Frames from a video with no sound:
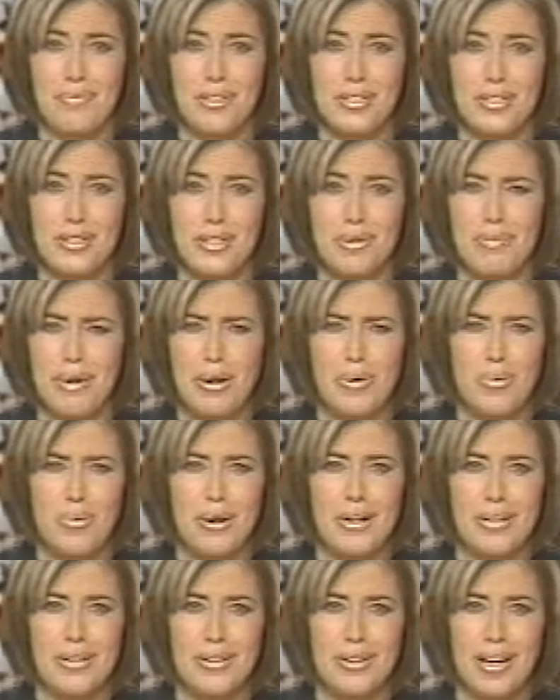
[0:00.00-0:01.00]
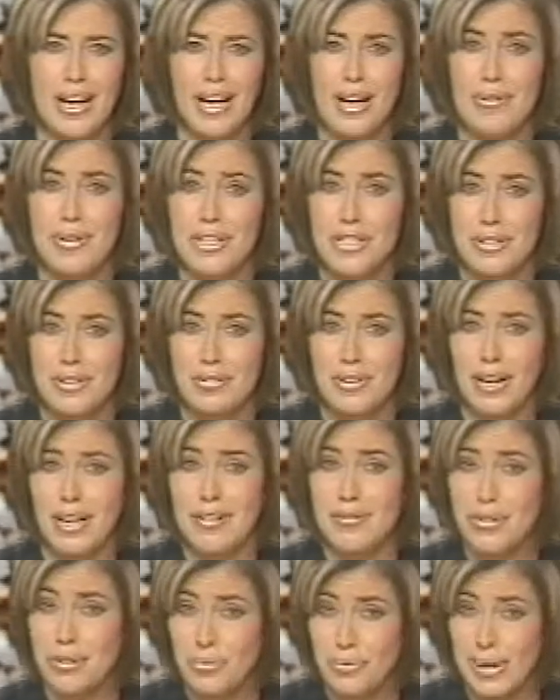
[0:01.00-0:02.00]
so you might wonder how they
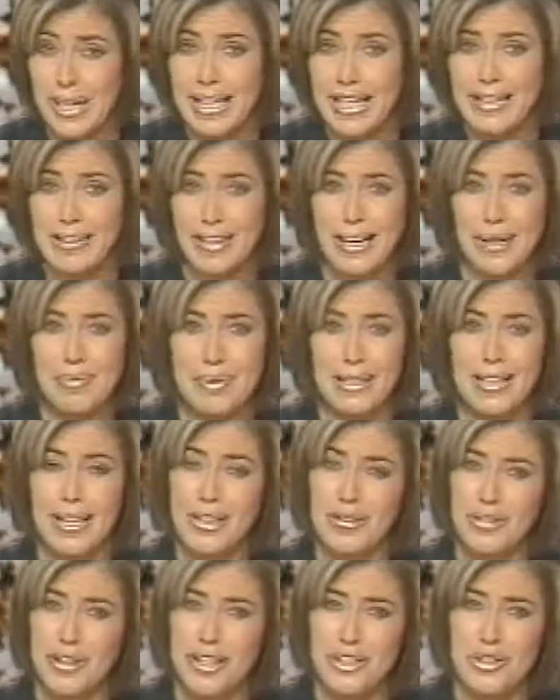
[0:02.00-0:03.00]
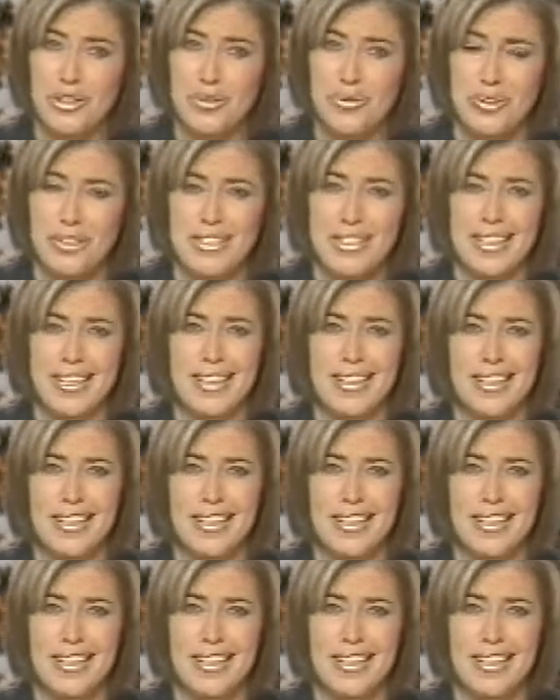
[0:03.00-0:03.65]
survive in a rainy climate like Vancouver's.